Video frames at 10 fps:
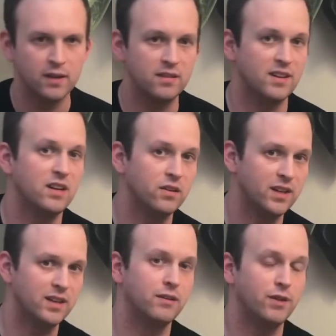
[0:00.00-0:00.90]
Stay till
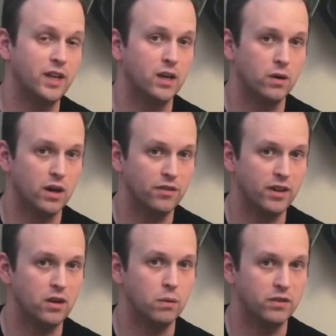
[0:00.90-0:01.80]
the end of the video. I'll
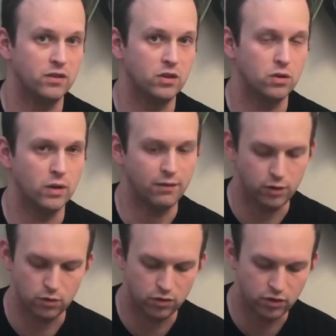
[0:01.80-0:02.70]
tell you what to do if
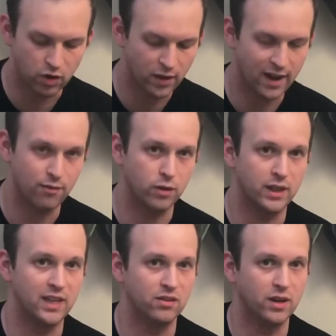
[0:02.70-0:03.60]
you don't have one
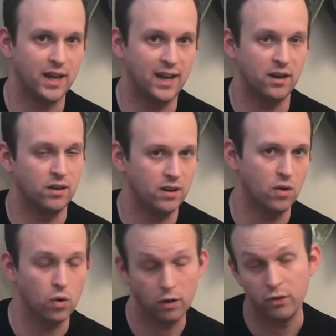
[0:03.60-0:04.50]
of these on hand,
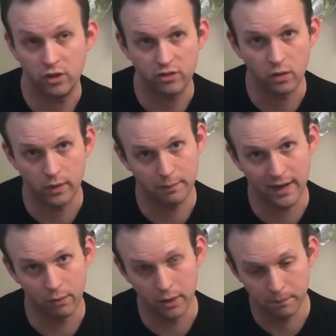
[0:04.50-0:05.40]
or if you just don't want to
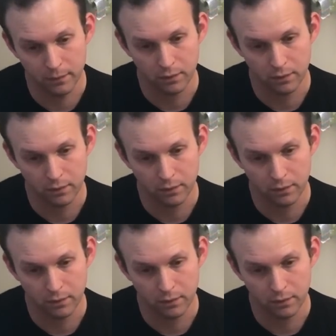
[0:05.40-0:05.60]
buy one.